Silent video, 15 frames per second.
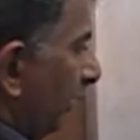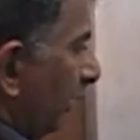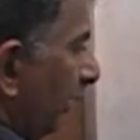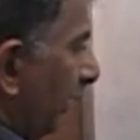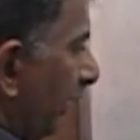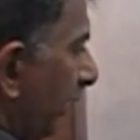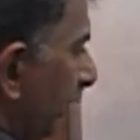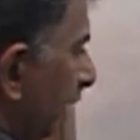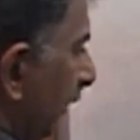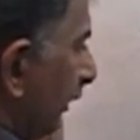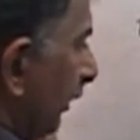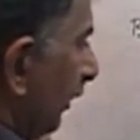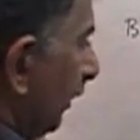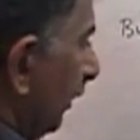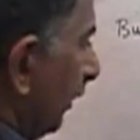and
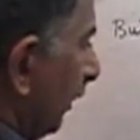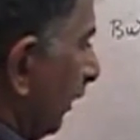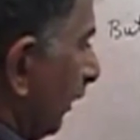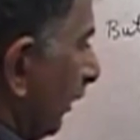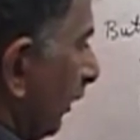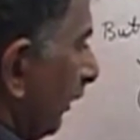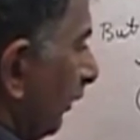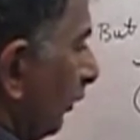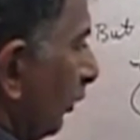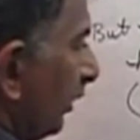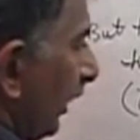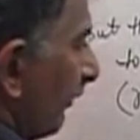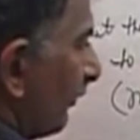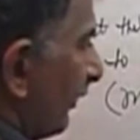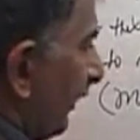two
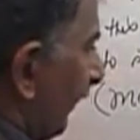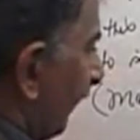times three